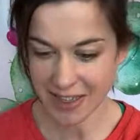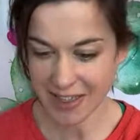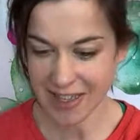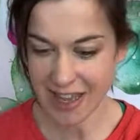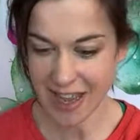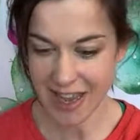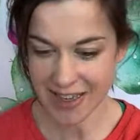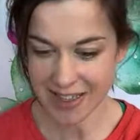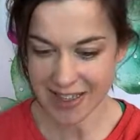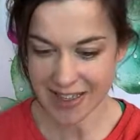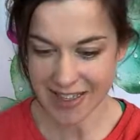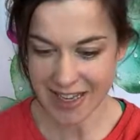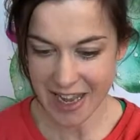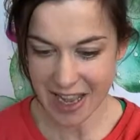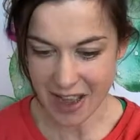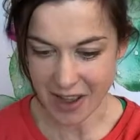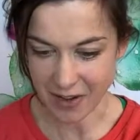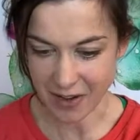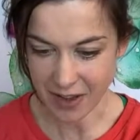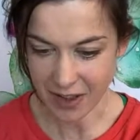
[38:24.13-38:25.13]
excited to
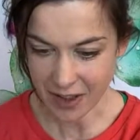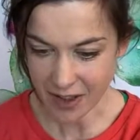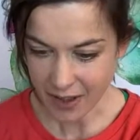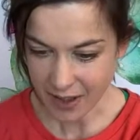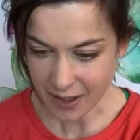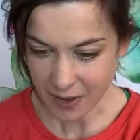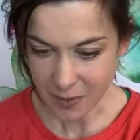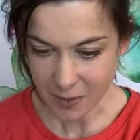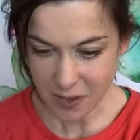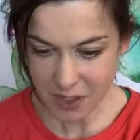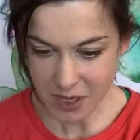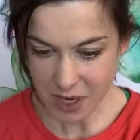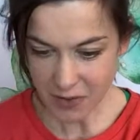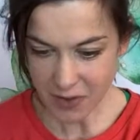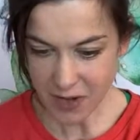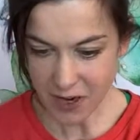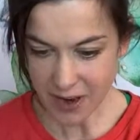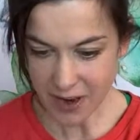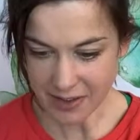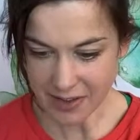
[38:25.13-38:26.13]
see you. We don't
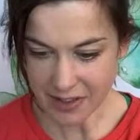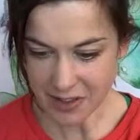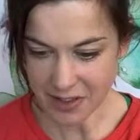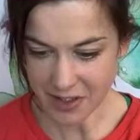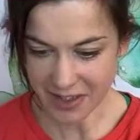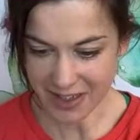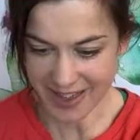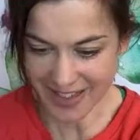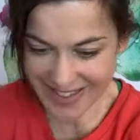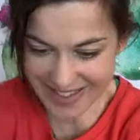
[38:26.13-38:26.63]
even know how to join.